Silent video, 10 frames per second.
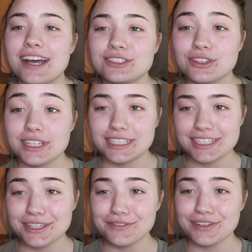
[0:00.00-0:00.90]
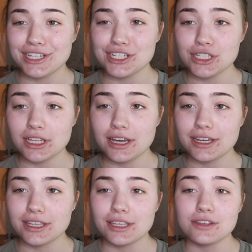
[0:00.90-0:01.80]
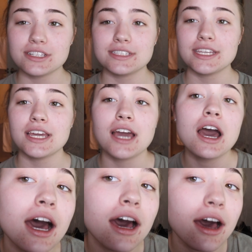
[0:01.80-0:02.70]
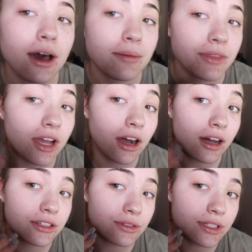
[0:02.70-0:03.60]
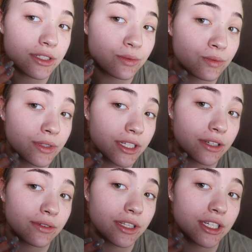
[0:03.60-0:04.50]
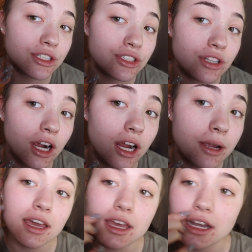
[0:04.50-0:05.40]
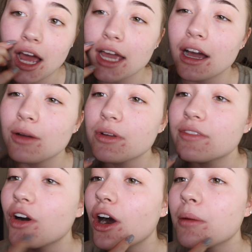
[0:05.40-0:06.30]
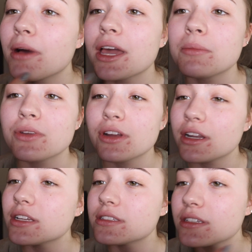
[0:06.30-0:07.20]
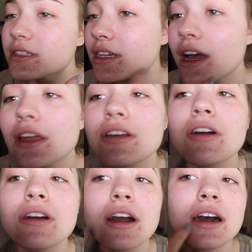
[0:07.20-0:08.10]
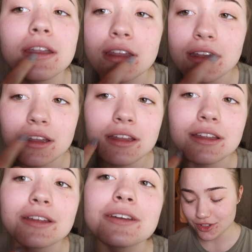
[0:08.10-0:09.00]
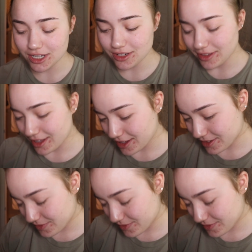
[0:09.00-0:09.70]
guys, so this is the finished look. You can see the contour is really sharp and I got rid of all my impurities. You see how they're all gone? Do I do the